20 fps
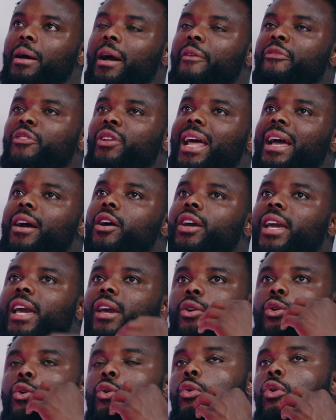feel like okay,
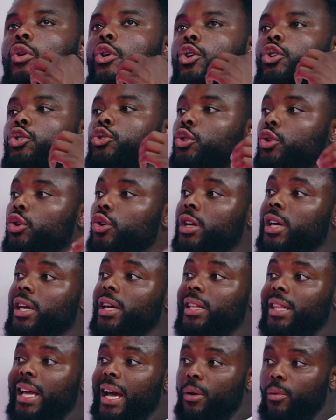cool. You look at
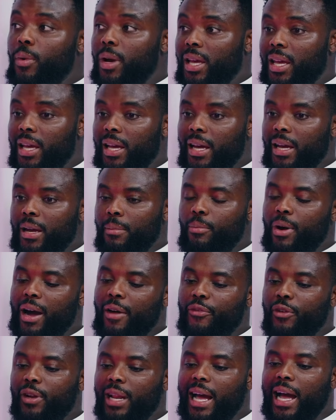it that way, yeah. But I
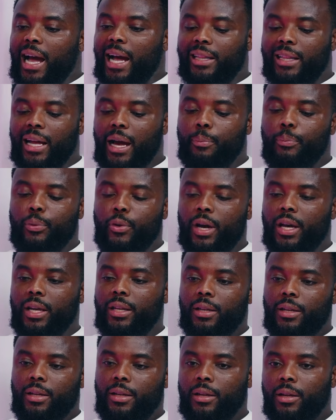feel like at that
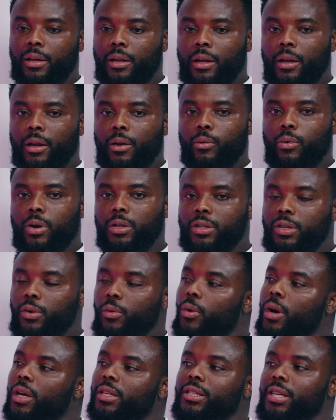point, what's the
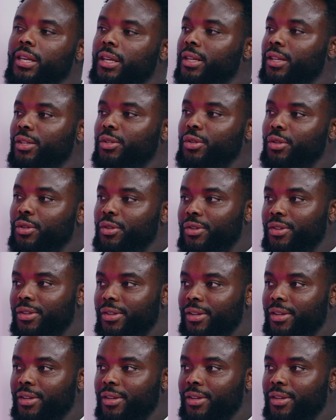worst he can do?